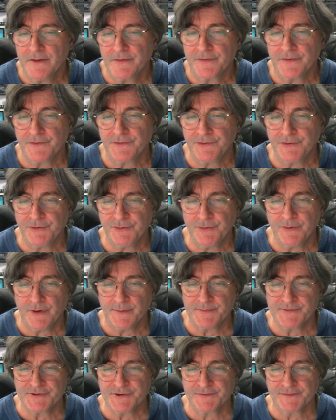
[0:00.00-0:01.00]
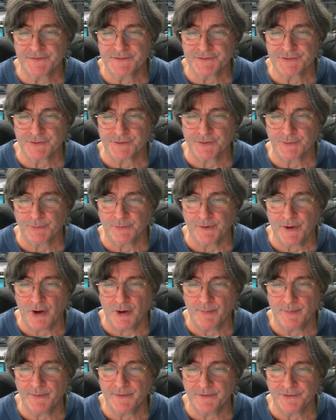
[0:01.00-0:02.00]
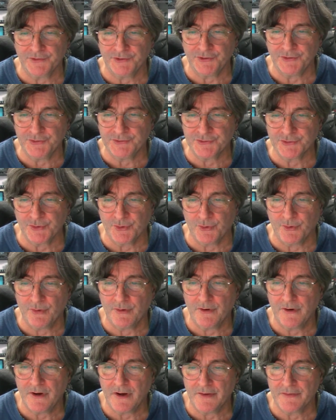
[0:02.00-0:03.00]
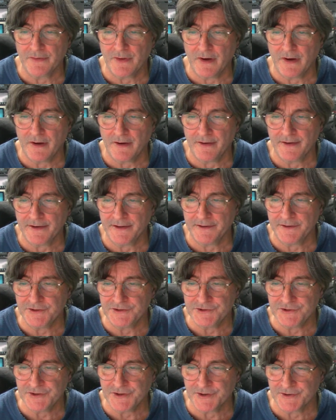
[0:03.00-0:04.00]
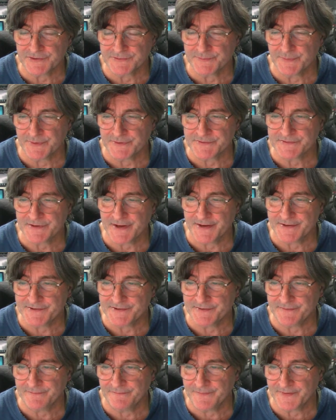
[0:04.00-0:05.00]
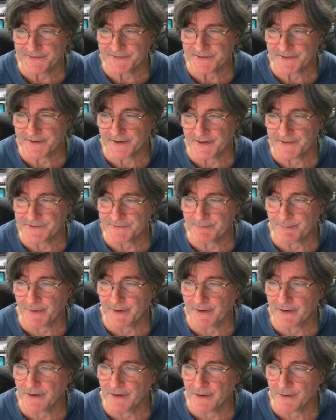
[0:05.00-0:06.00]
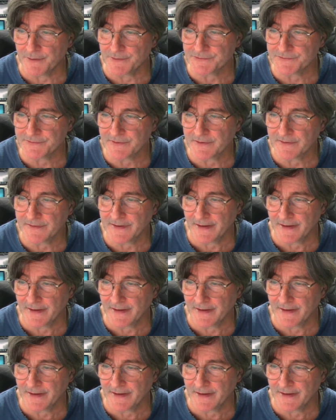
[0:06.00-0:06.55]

The new observatory will open a new door on the high-energy cosmos as it investigates black holes,